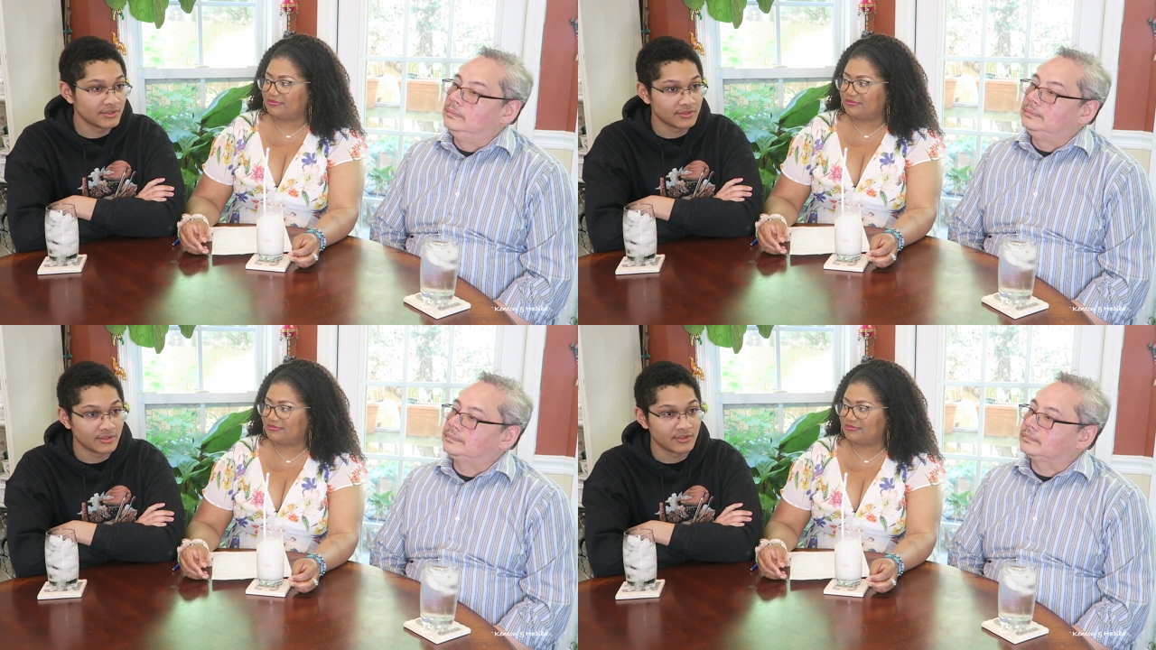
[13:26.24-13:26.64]

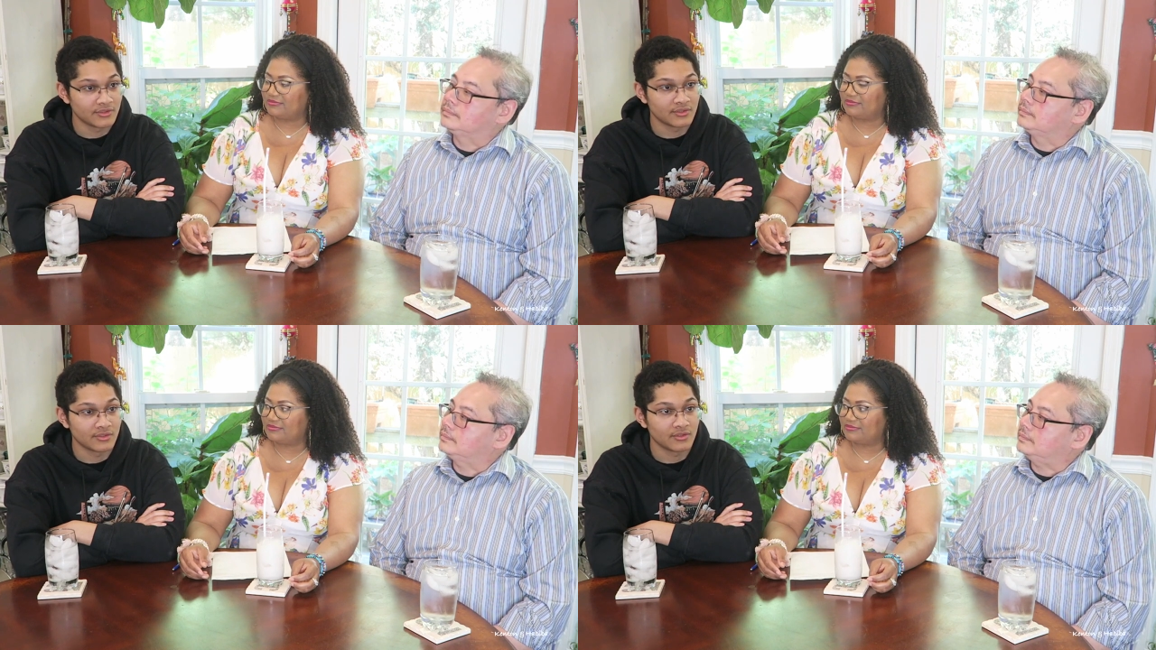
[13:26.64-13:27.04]

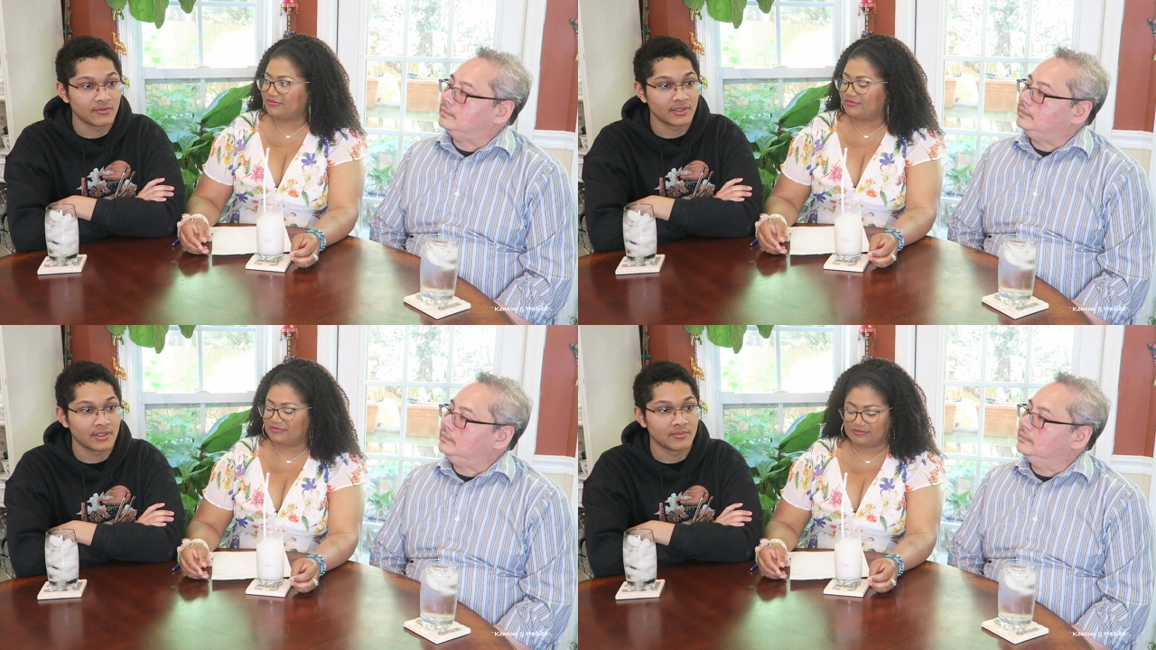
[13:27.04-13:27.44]
Speaker 1: research, and
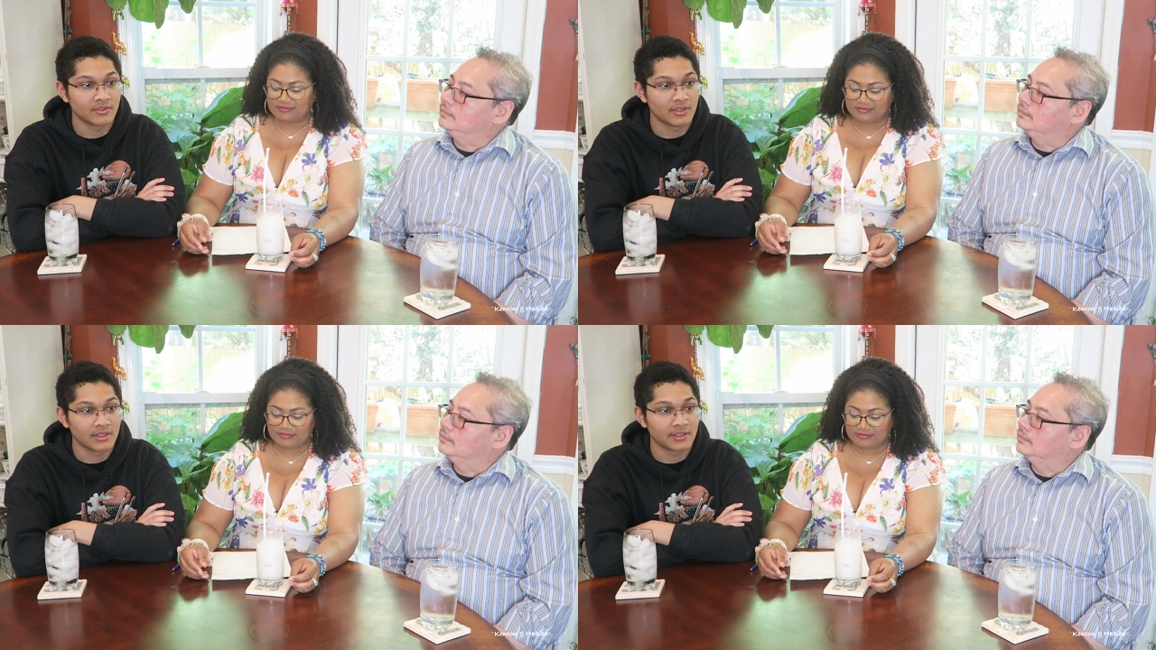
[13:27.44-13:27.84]
so if it
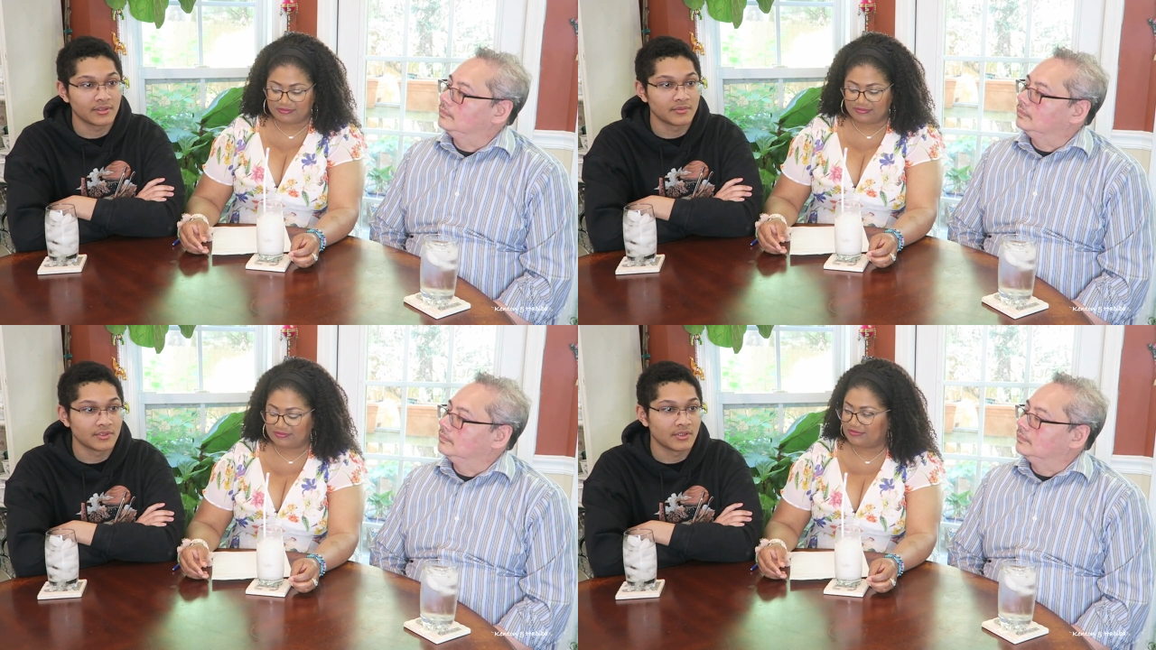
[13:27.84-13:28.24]
comes along,
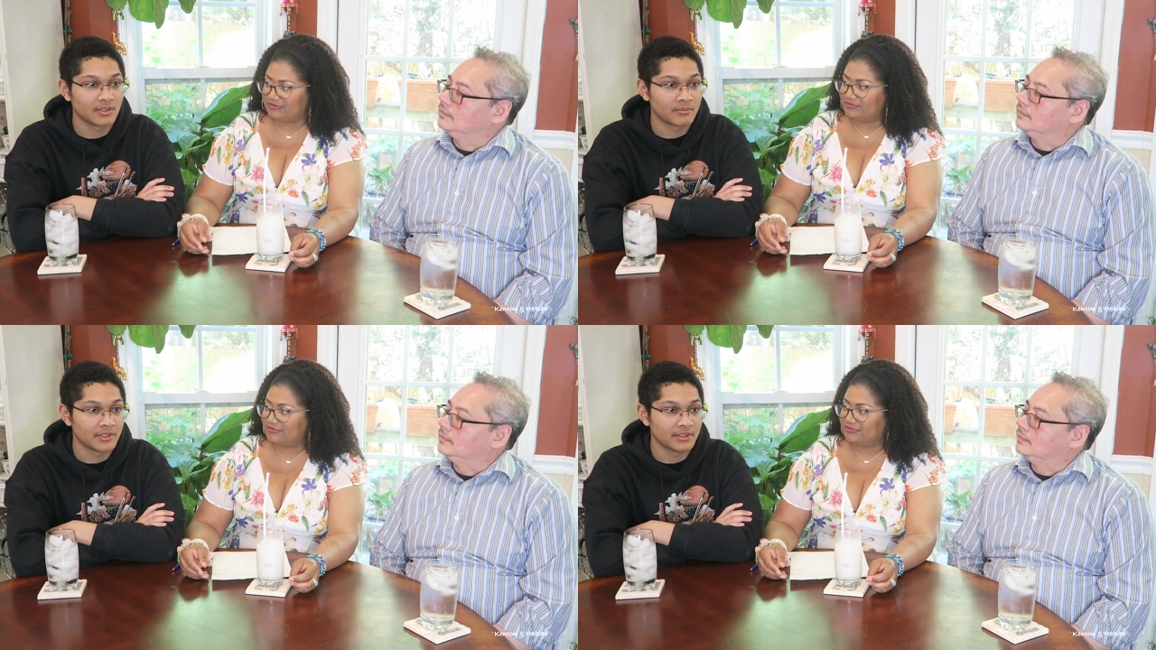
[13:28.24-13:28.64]
it comes
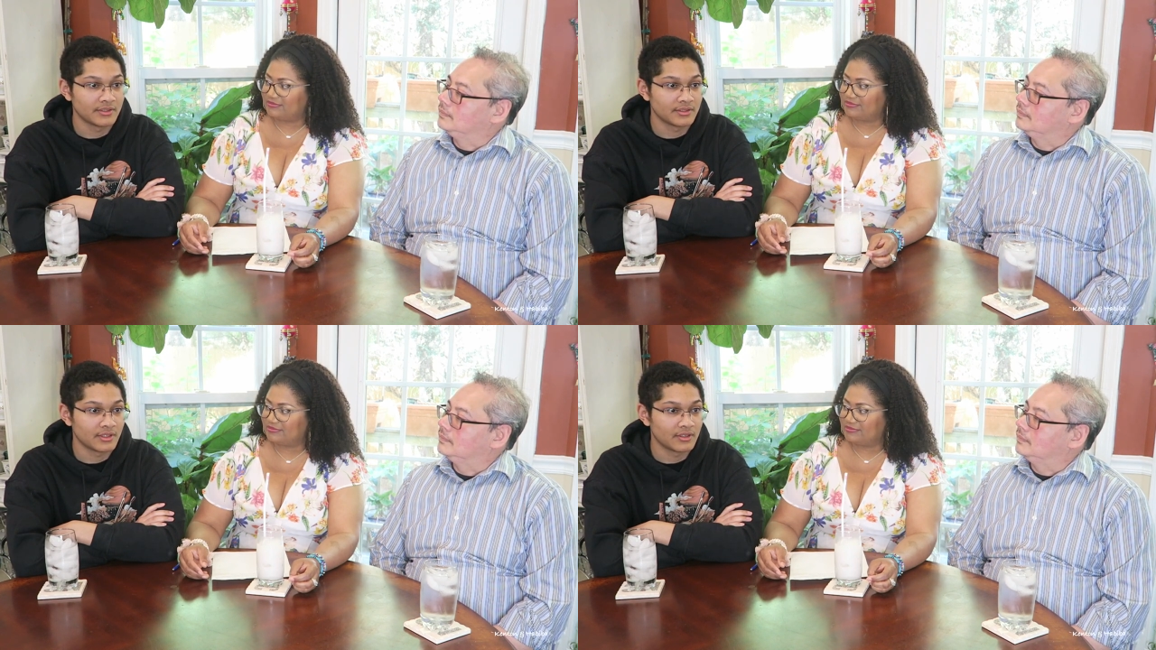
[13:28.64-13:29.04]
along, but
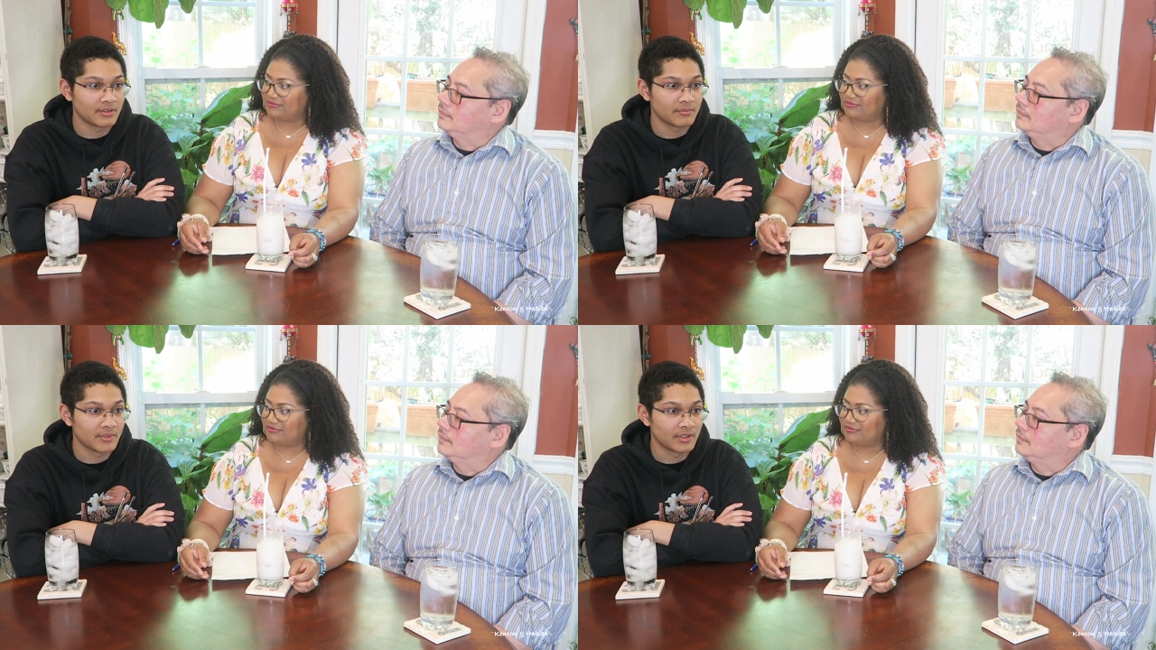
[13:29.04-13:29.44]
it's not
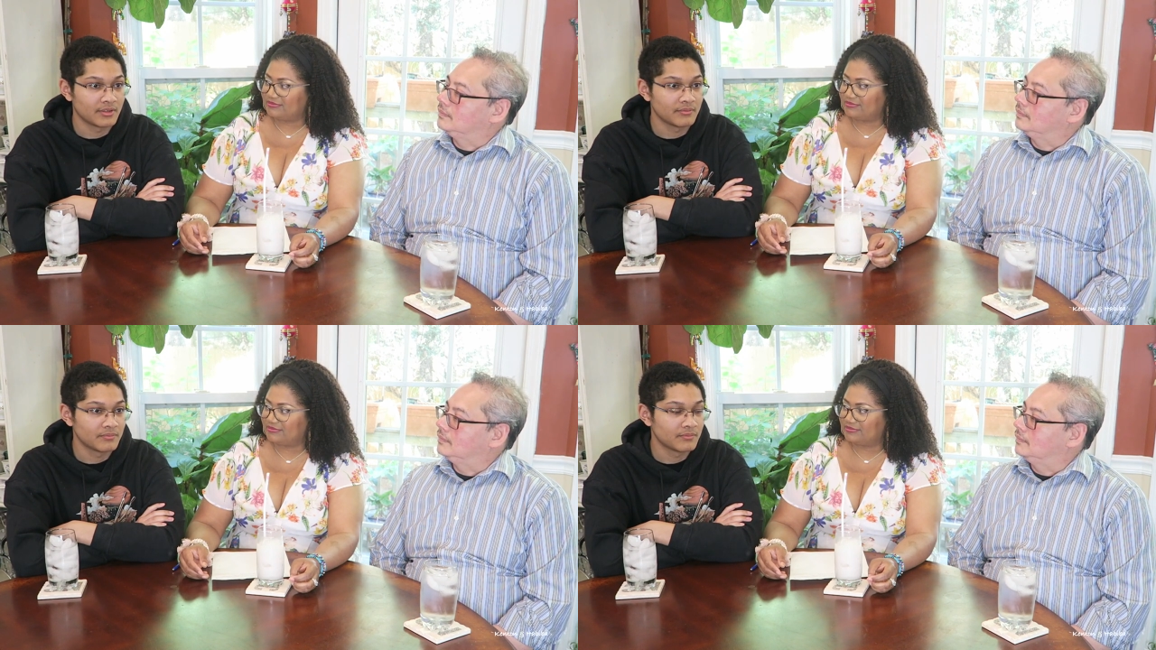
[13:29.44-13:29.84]
on
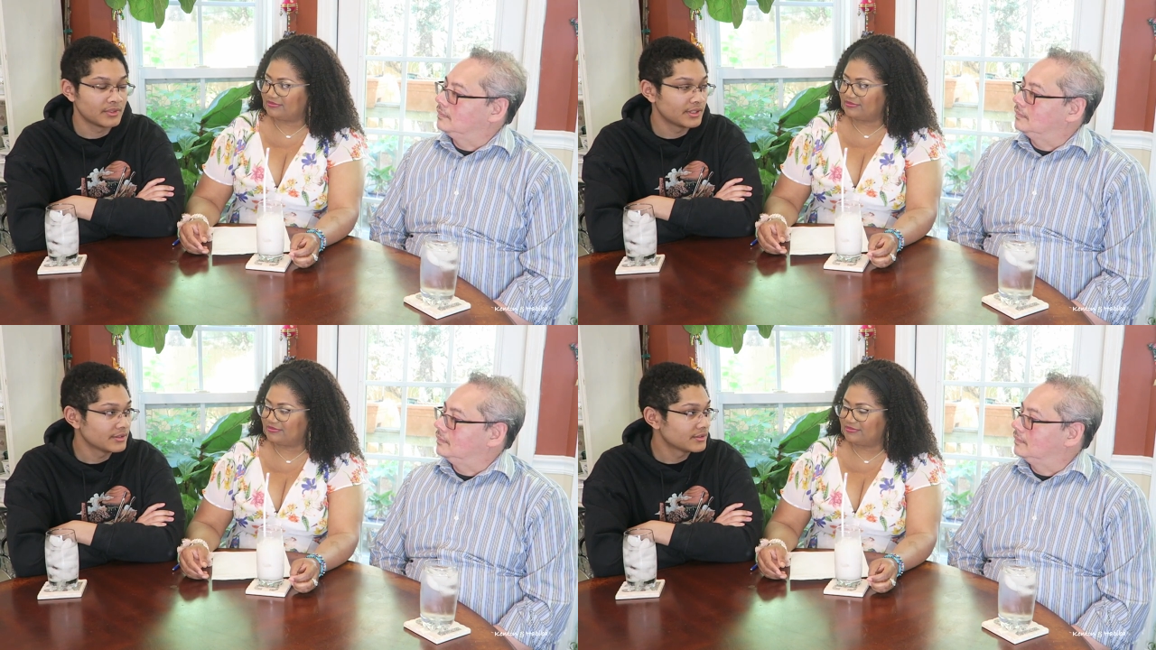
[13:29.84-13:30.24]
my
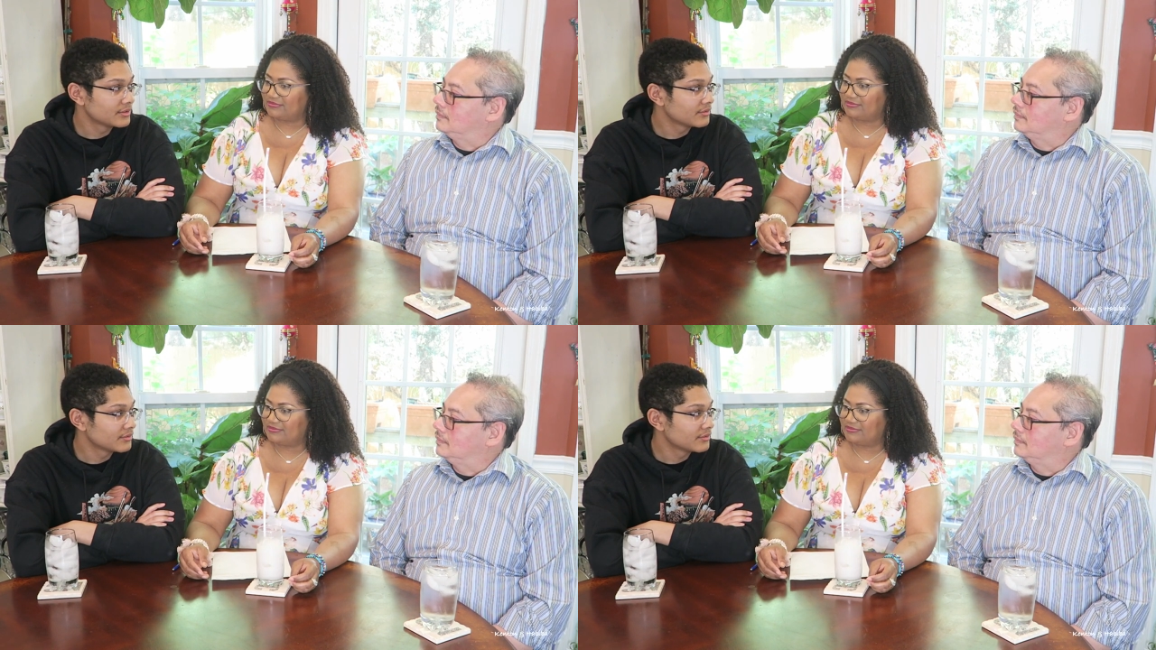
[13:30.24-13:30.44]
list